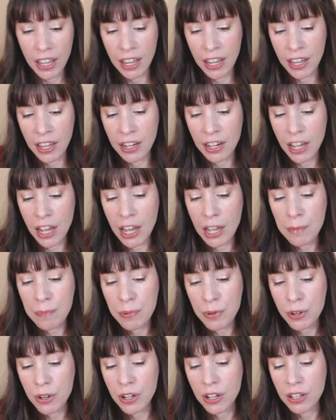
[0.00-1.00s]
and I
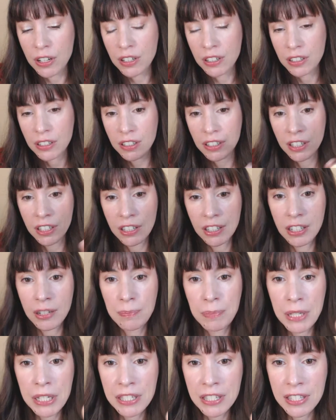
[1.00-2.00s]
put like a
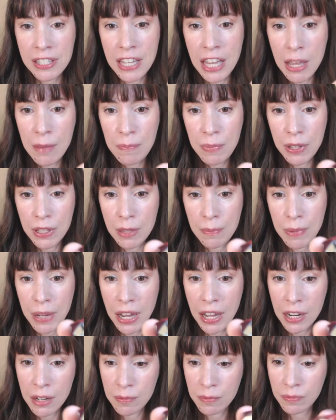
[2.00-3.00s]
little piece of tape on the
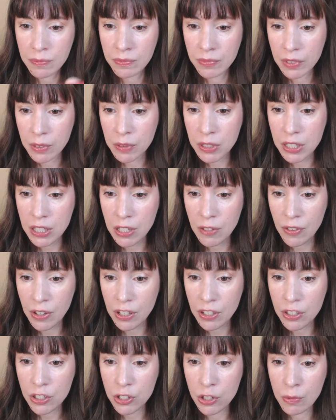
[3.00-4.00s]
bottom. Let me see if
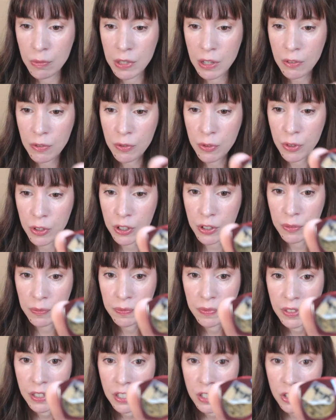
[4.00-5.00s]
I can zoom that for you,
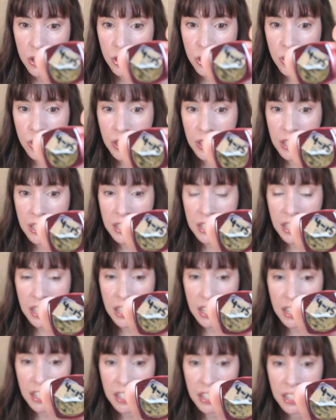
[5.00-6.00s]
so you can
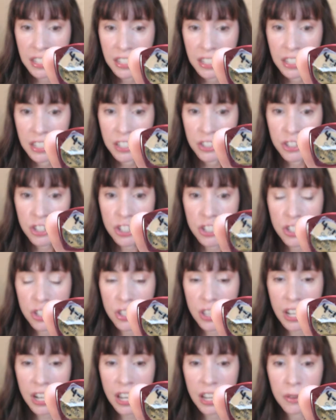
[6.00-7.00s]
see, just
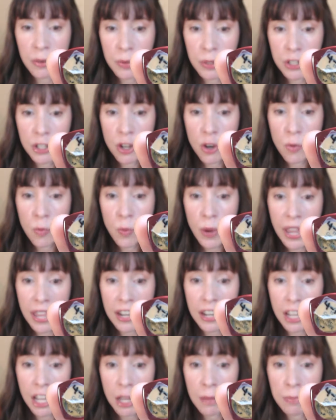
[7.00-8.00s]
so that I would know
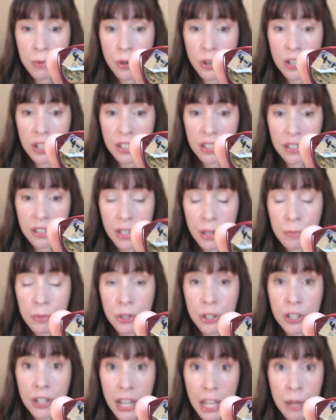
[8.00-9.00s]
when I bought it. I
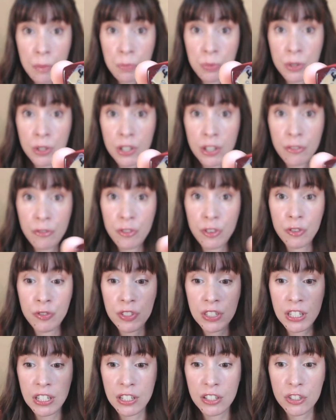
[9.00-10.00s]
bought it April of
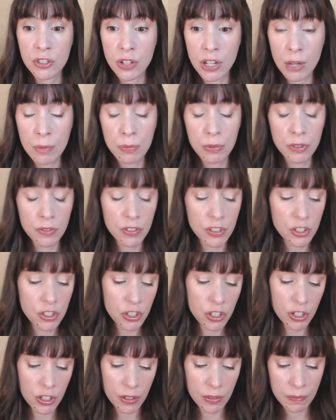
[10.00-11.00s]
15, so April of
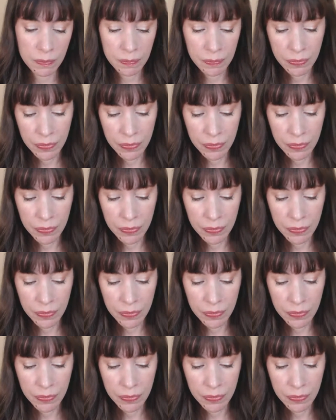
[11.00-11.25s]
this year.